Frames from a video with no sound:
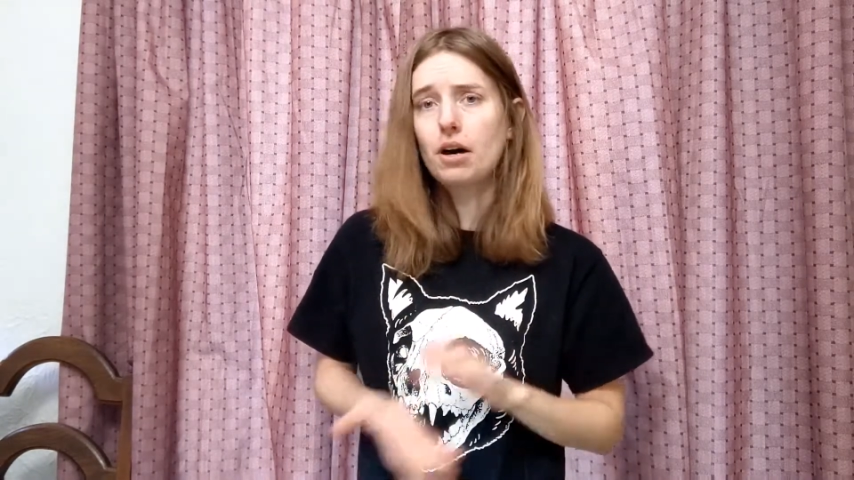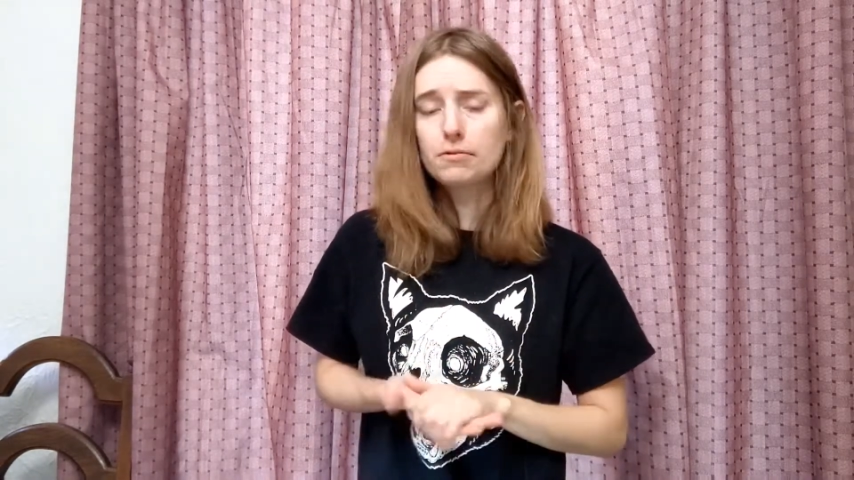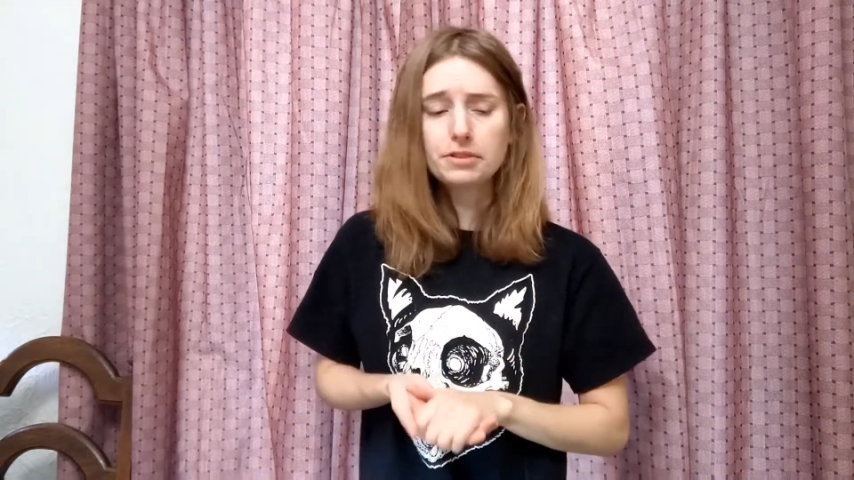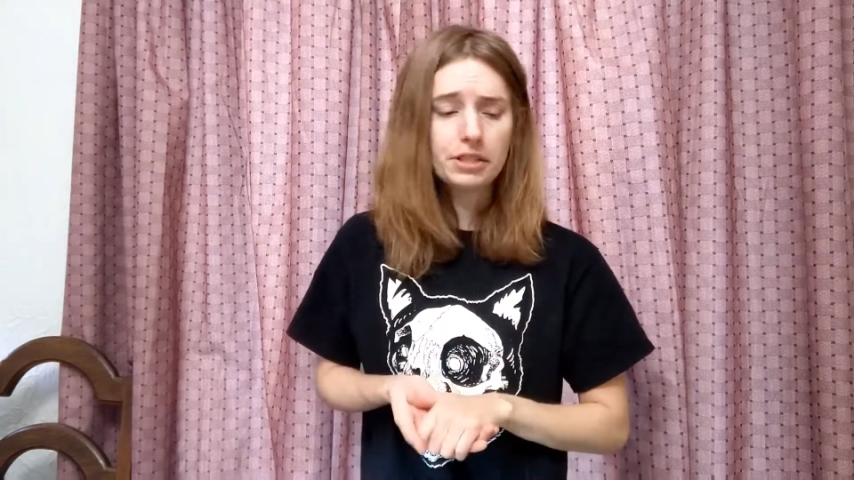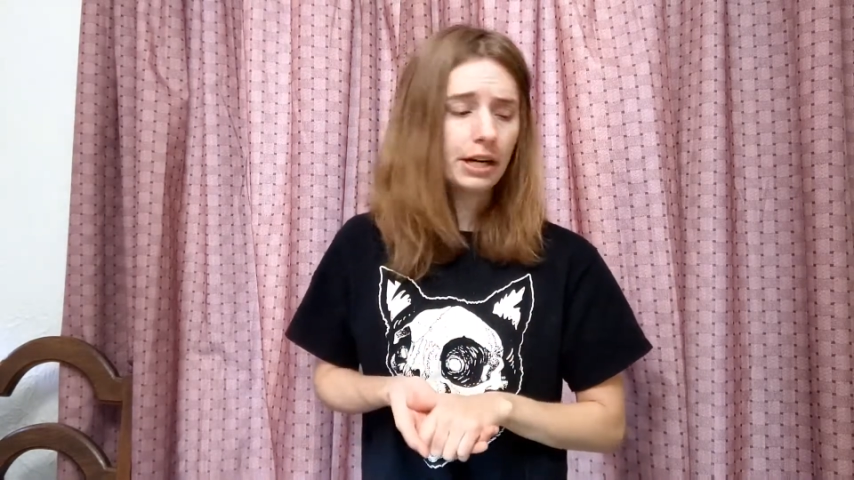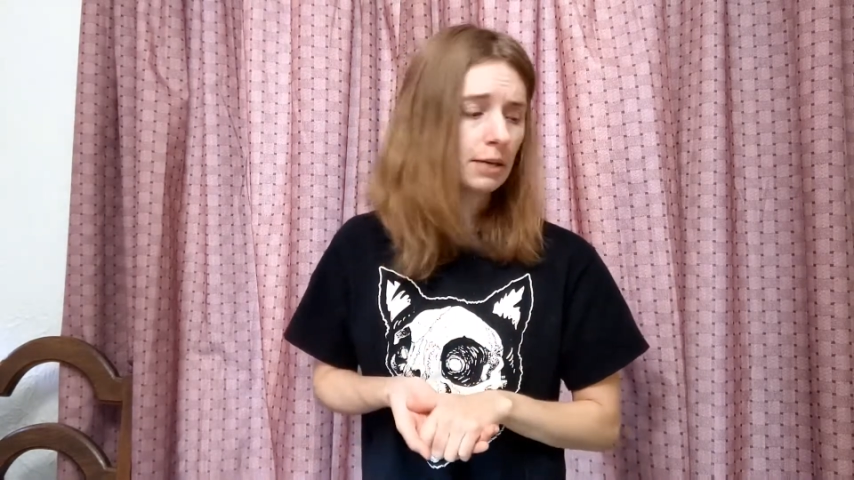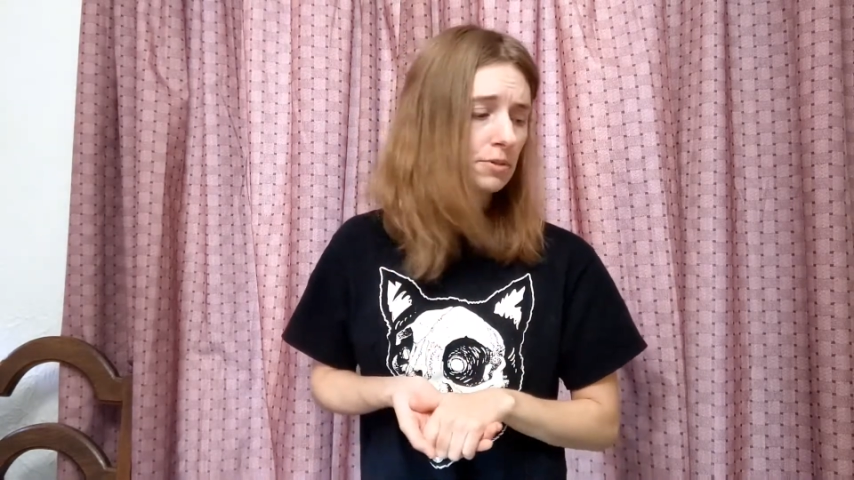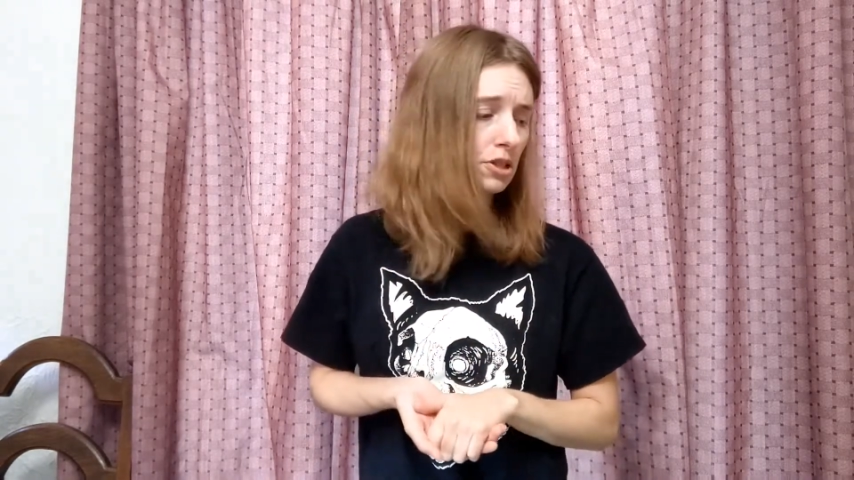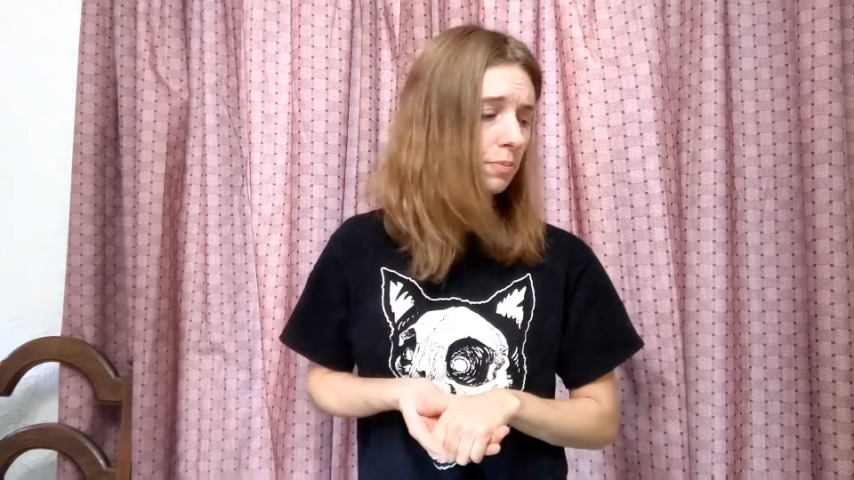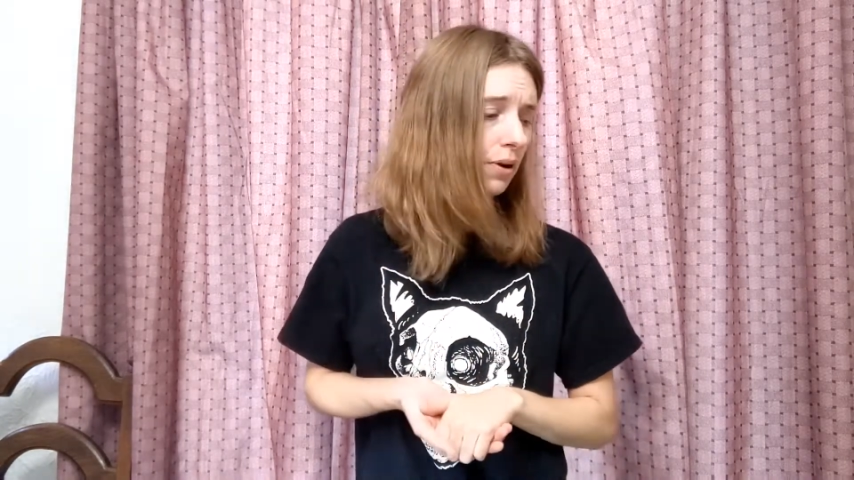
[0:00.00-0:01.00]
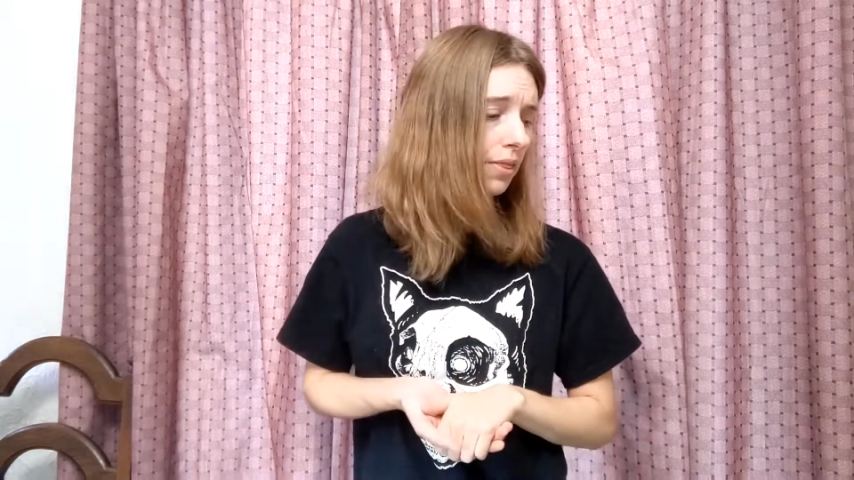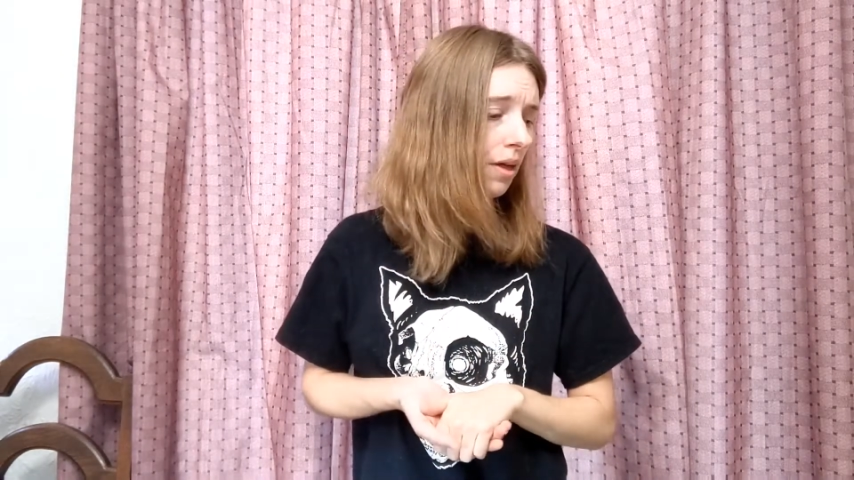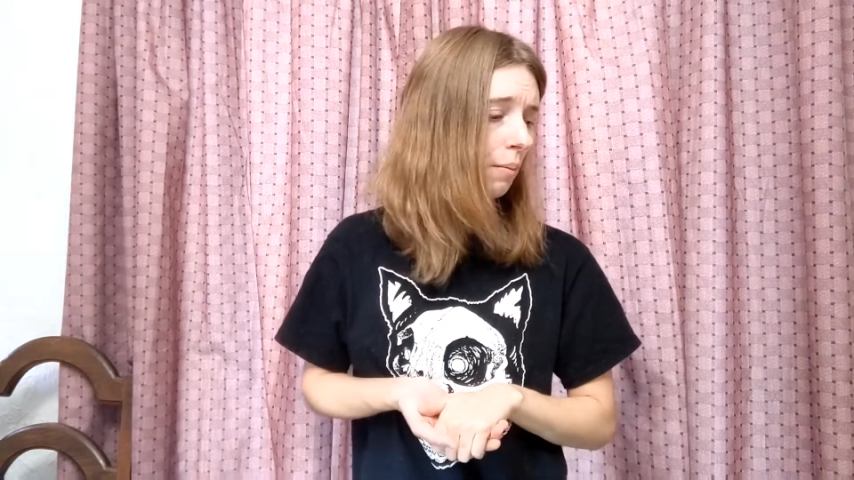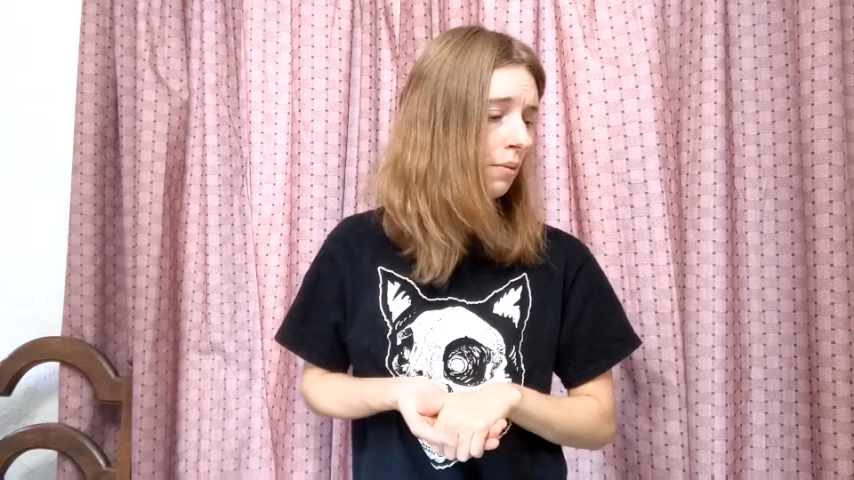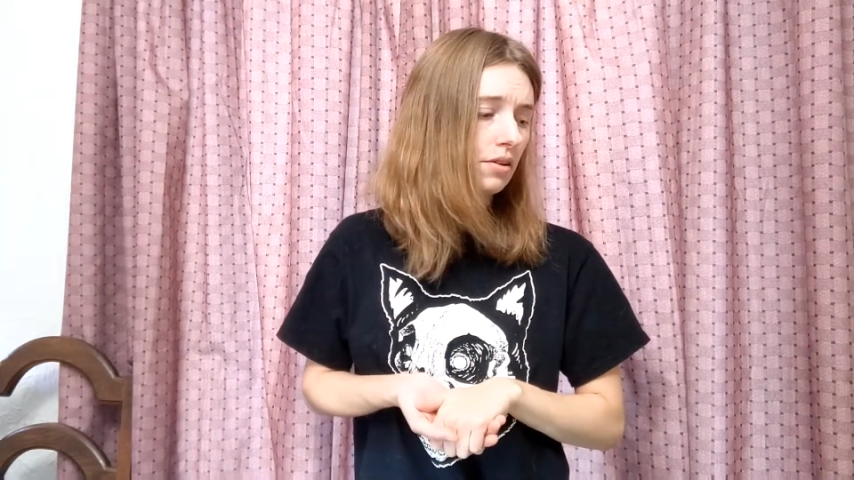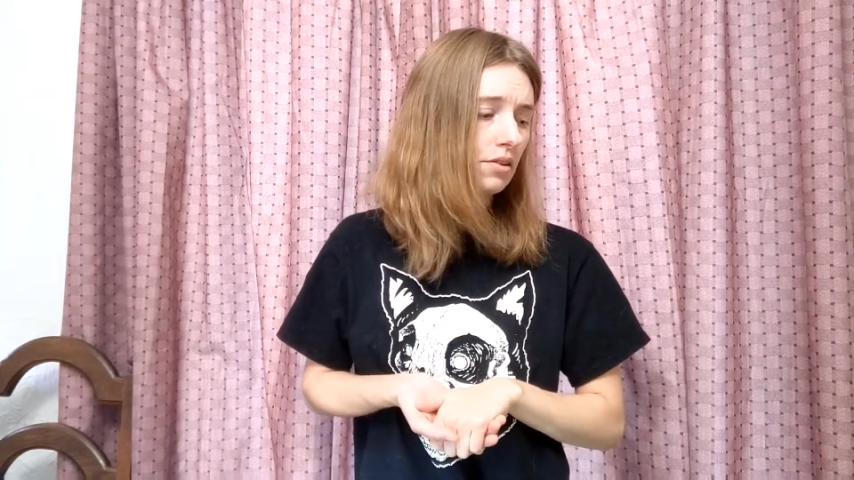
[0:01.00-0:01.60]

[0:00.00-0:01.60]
oftentimes to spawn them.